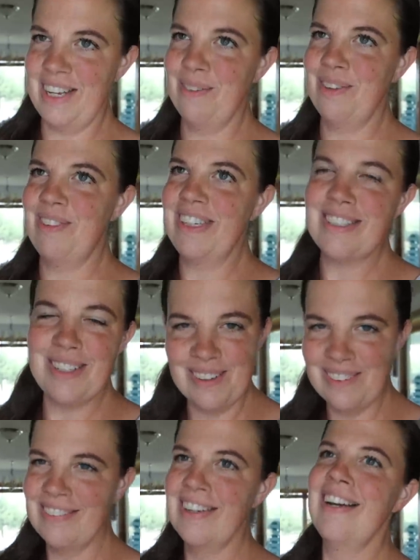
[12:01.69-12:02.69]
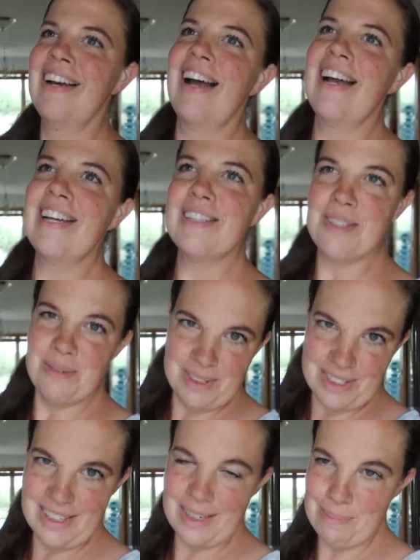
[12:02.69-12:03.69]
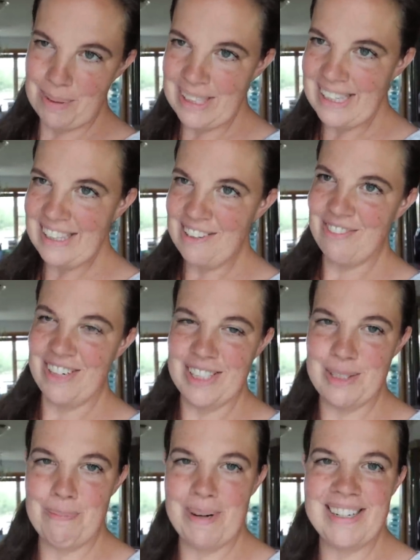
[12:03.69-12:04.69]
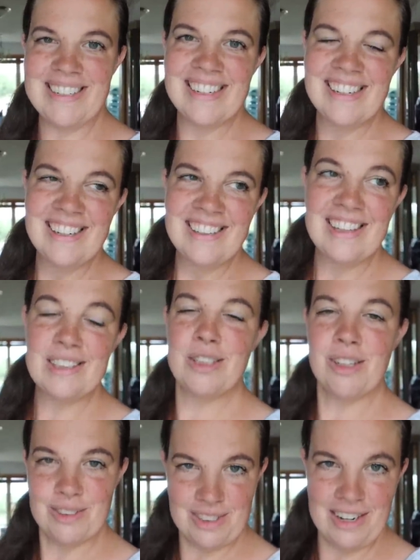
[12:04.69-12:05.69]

it with me. So I guess it wasn't completely finished, but that's close